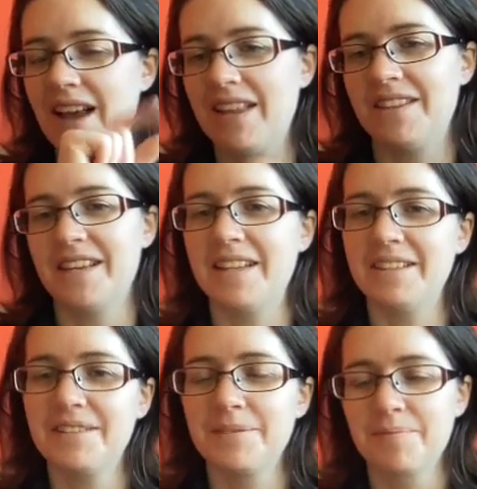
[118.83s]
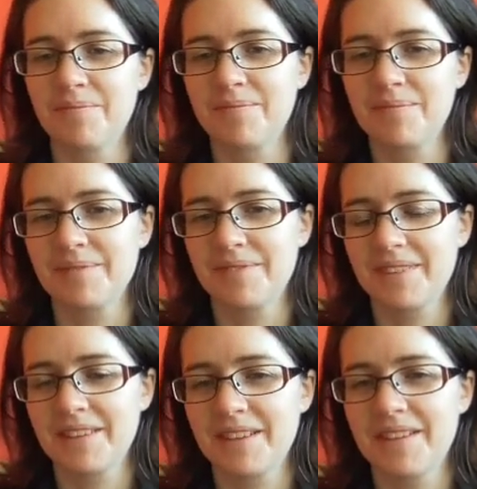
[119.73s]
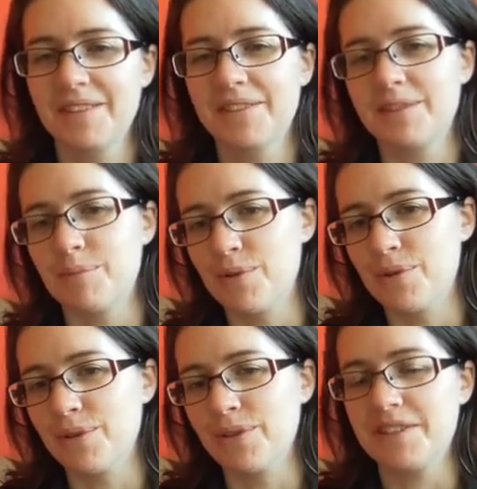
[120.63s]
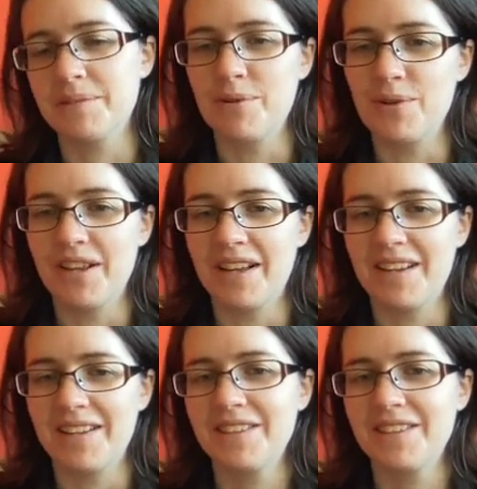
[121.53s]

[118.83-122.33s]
at the end. Small, smaller,